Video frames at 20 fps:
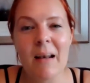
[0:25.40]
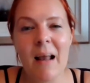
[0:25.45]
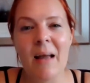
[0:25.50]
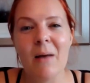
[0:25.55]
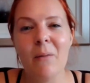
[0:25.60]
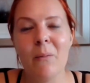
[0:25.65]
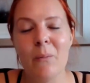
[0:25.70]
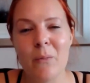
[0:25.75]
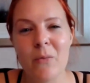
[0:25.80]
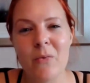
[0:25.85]
but
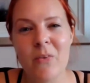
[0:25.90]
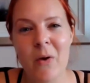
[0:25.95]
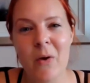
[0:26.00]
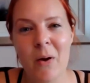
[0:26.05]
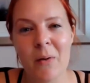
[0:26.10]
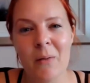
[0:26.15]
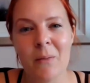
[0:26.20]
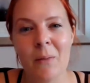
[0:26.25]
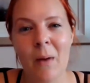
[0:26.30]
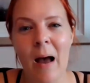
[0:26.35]
I
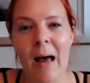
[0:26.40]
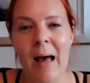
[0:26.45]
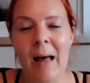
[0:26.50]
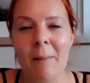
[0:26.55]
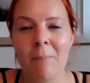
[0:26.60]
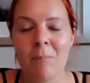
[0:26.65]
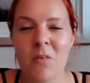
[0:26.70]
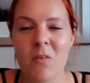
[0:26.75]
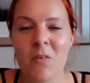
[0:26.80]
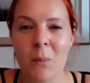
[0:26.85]
also
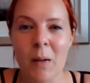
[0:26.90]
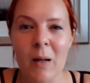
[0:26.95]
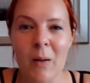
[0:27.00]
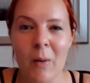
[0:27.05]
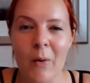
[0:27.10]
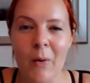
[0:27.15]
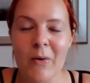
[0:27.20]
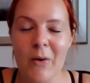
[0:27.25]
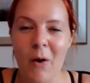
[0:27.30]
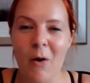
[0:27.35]
do a
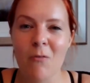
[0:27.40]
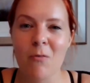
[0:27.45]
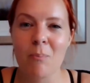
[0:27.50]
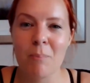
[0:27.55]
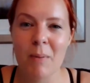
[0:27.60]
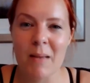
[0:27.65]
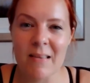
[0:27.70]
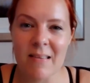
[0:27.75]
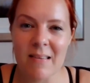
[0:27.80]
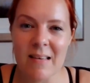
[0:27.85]
lot of
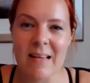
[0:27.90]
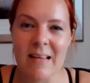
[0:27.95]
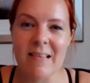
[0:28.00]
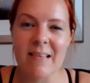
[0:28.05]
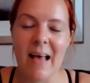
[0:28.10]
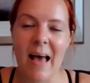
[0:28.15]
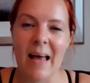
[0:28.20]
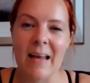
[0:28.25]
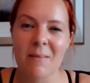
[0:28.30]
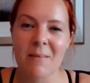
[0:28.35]

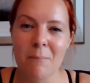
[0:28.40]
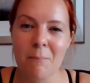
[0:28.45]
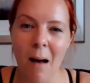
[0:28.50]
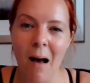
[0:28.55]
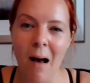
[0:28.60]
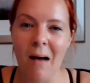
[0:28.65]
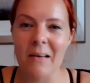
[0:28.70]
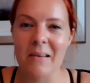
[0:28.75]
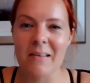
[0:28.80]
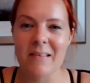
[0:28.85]
business and
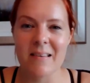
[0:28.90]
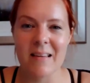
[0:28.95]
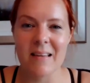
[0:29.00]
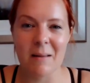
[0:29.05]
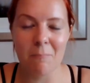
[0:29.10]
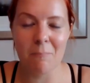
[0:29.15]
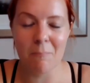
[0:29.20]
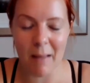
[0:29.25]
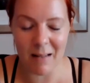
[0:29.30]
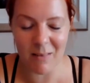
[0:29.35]

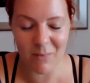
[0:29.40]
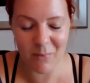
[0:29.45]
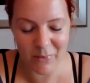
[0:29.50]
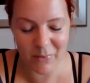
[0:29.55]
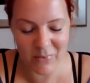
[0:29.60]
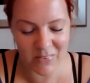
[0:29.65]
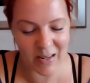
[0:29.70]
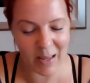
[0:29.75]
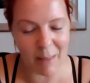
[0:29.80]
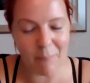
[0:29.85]
marketing
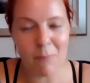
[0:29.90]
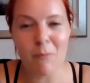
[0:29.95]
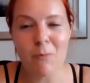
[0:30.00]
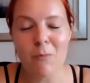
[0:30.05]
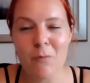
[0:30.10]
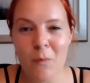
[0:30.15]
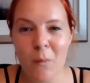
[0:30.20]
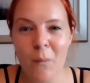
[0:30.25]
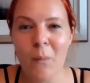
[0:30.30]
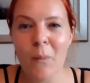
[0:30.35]
mentorship
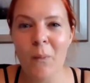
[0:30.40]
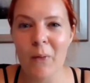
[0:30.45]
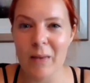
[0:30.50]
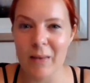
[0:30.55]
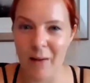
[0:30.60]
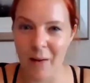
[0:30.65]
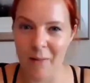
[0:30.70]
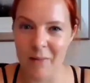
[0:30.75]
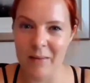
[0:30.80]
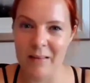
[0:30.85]
for
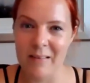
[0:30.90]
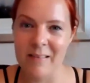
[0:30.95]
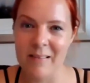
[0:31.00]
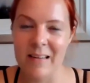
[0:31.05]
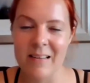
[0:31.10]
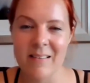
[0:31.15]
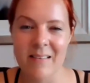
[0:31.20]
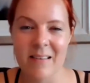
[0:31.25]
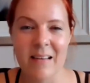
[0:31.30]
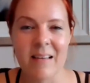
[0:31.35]
yoga
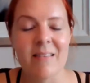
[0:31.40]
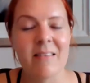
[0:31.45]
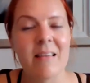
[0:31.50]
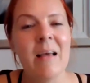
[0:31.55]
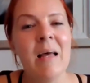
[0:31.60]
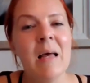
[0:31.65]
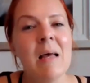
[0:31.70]
teachers,